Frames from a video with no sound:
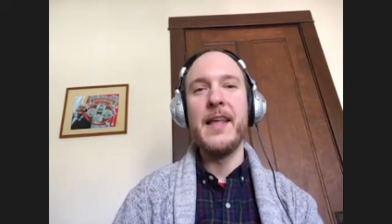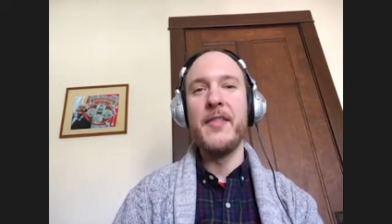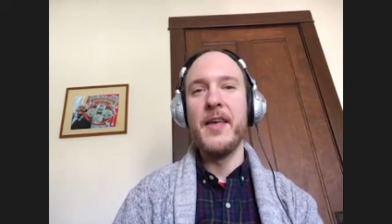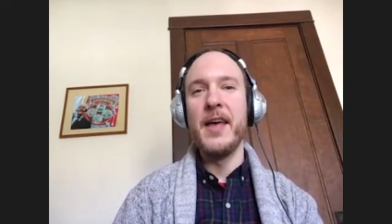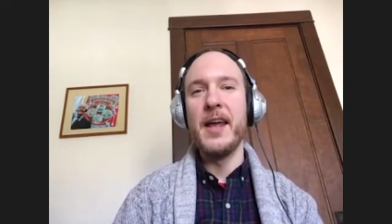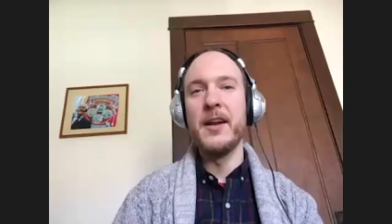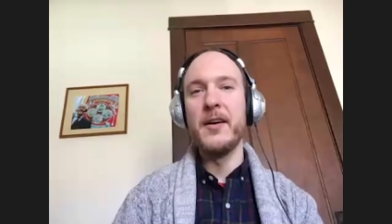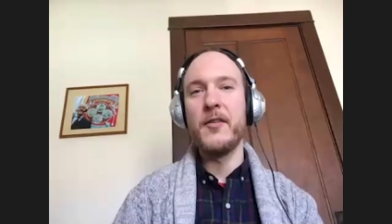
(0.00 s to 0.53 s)
and
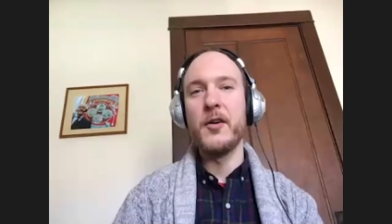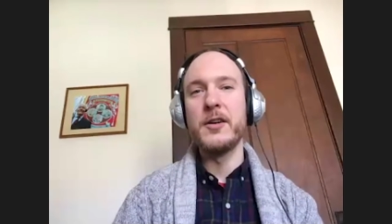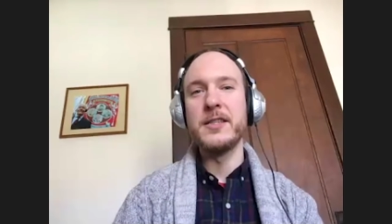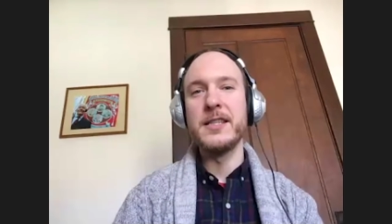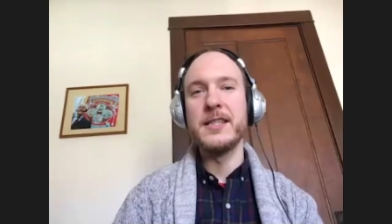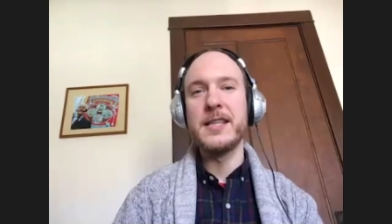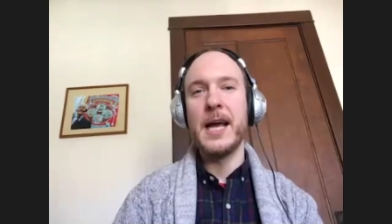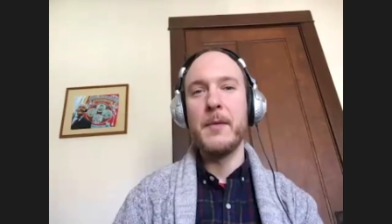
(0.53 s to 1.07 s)
then of
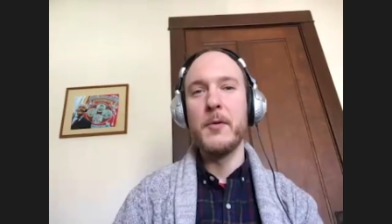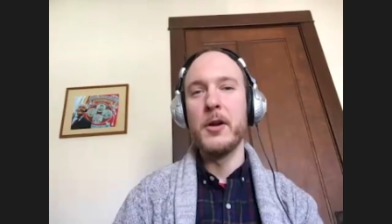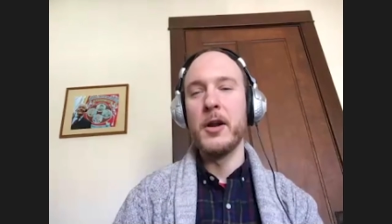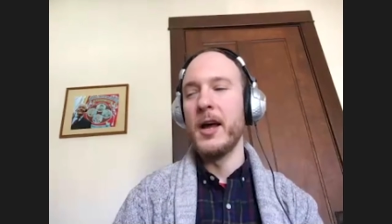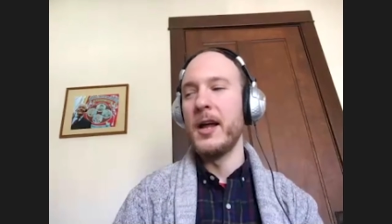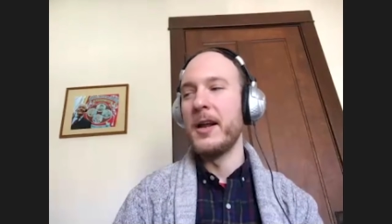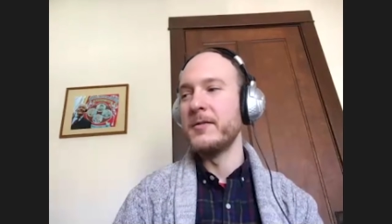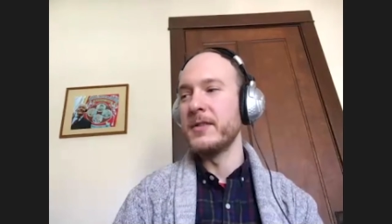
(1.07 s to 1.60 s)
course as time went
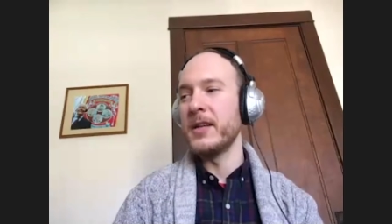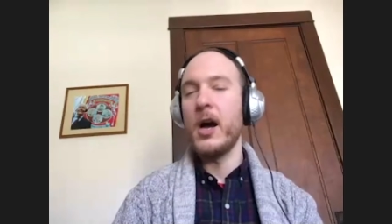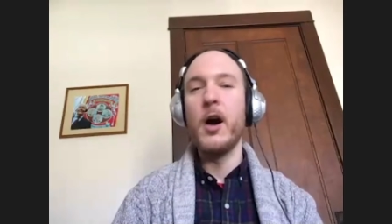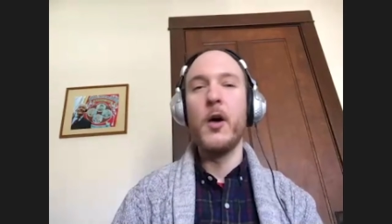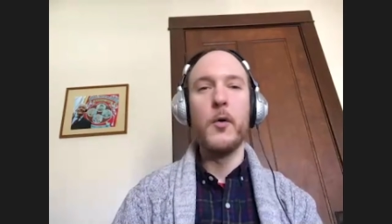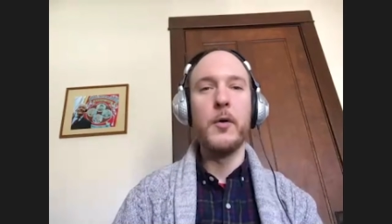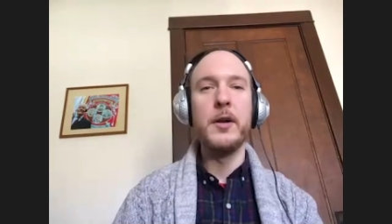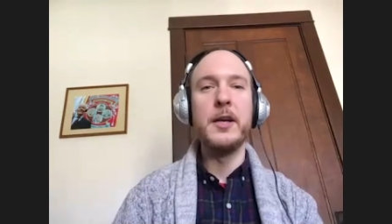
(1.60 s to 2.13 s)
on it was like,
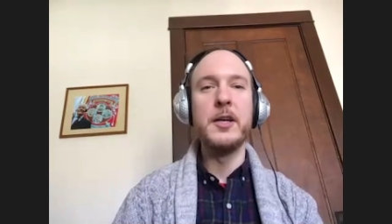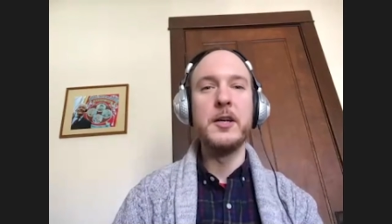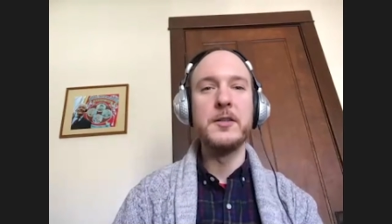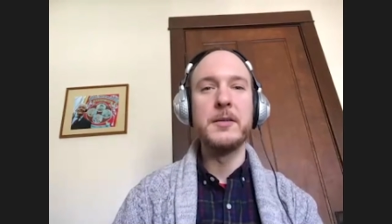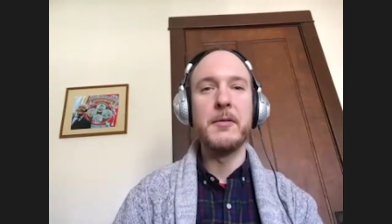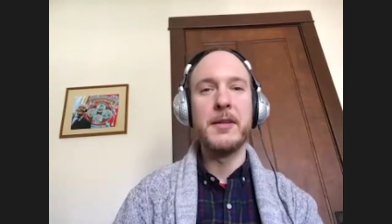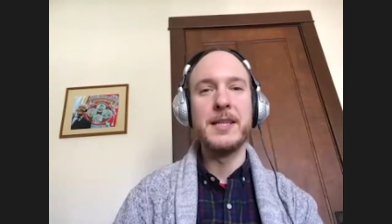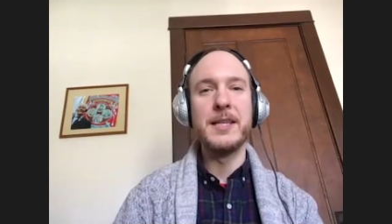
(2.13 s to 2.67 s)
oh, we need to do
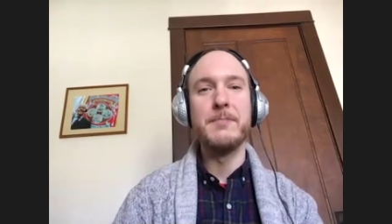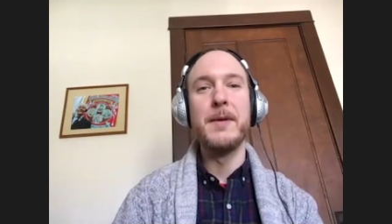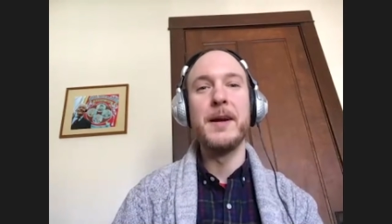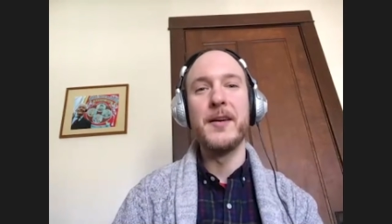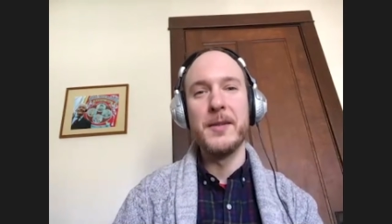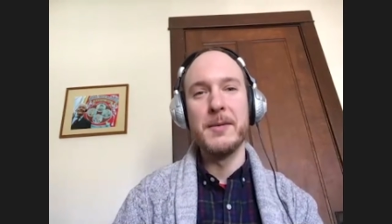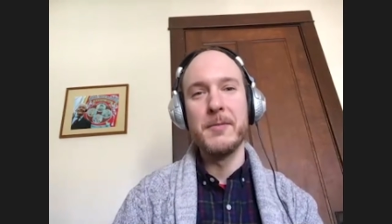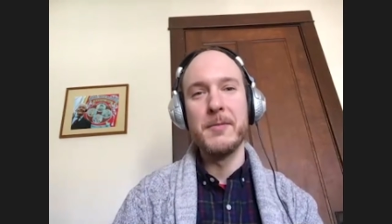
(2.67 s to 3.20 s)
something that's bigger
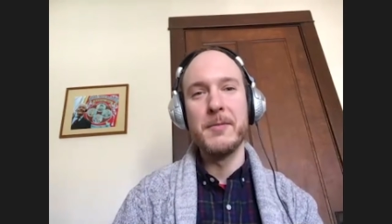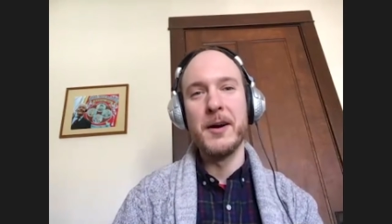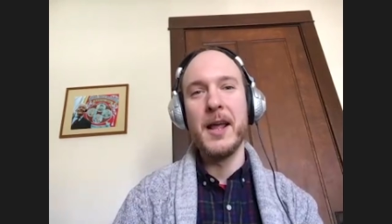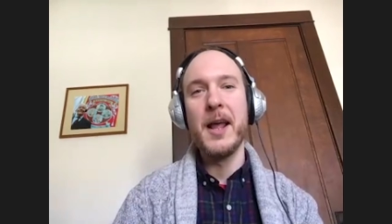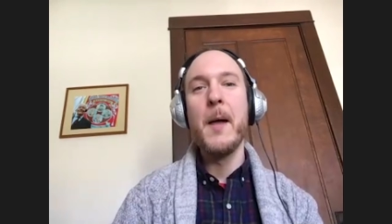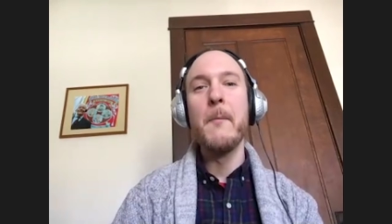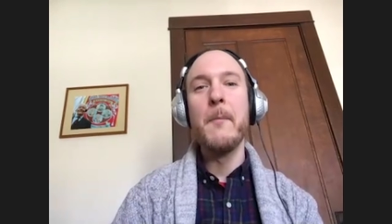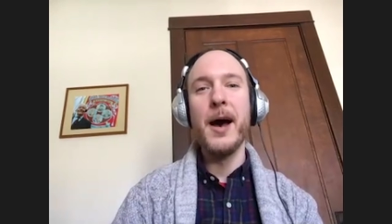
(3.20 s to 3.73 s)
than
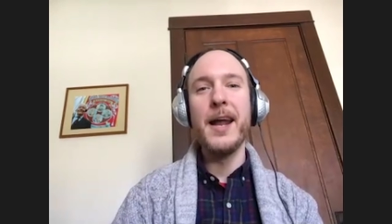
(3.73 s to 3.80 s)
Bernie.